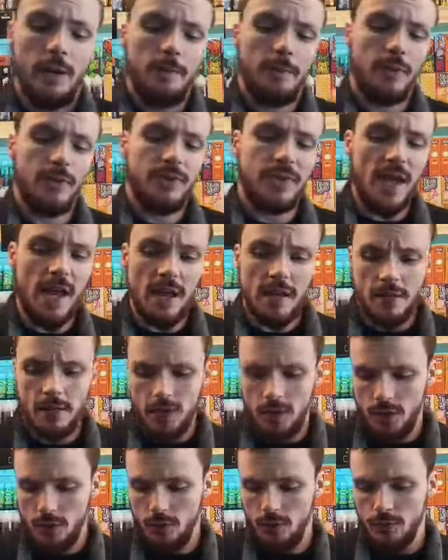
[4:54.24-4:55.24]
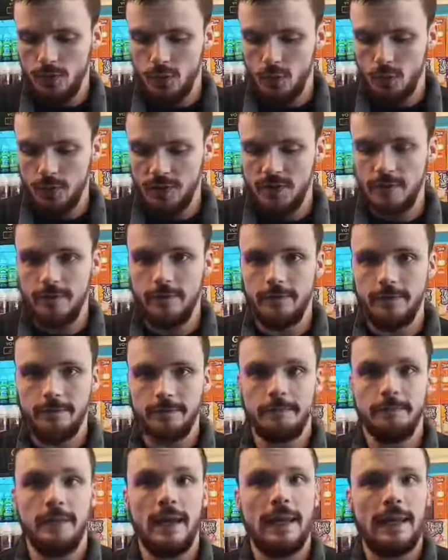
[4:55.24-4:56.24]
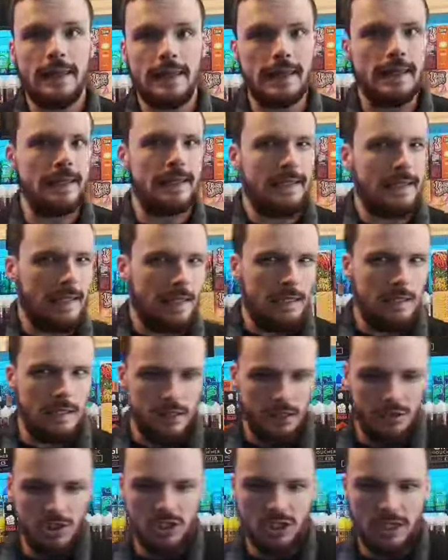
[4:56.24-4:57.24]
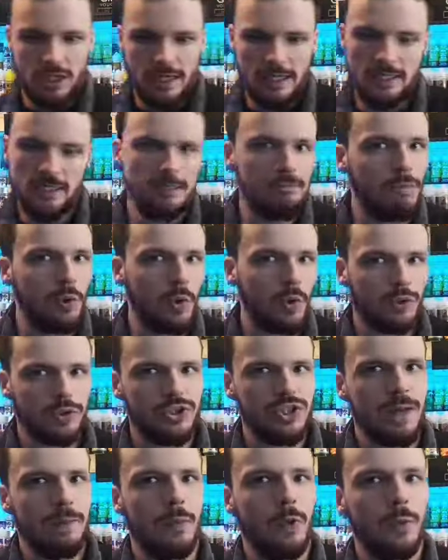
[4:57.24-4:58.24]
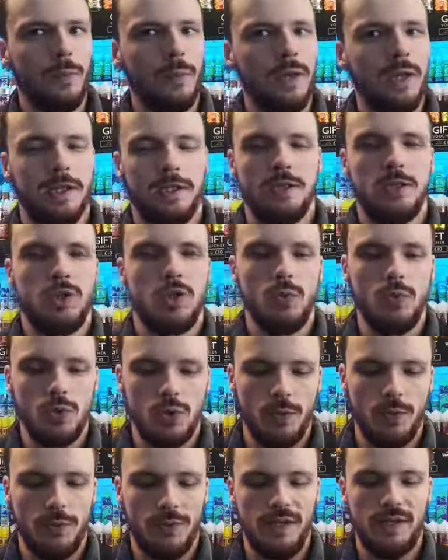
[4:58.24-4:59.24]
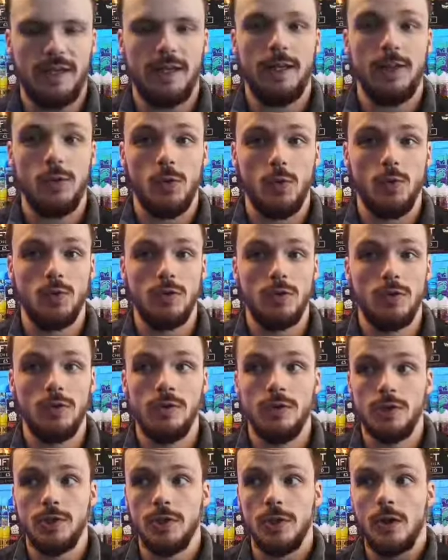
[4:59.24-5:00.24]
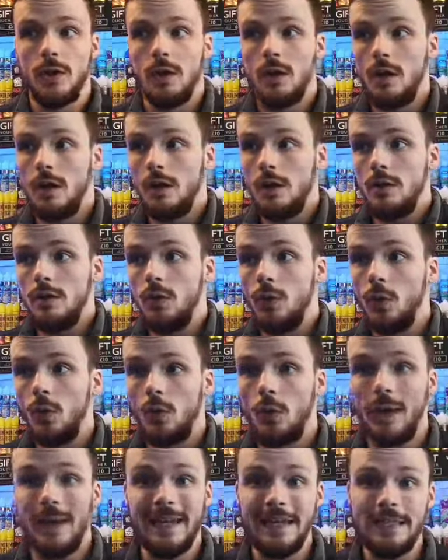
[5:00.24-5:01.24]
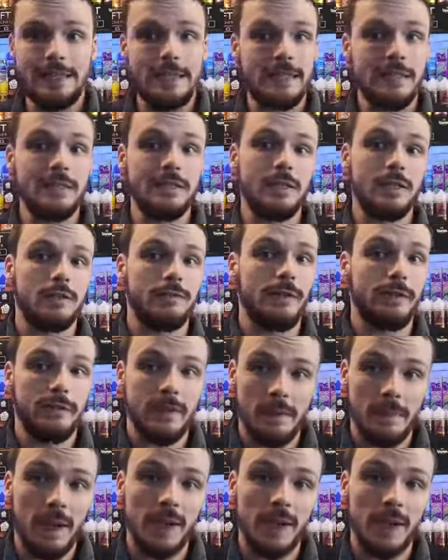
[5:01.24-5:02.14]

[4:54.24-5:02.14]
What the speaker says: But then you sort of make the slightly more step up into something that uses your 18650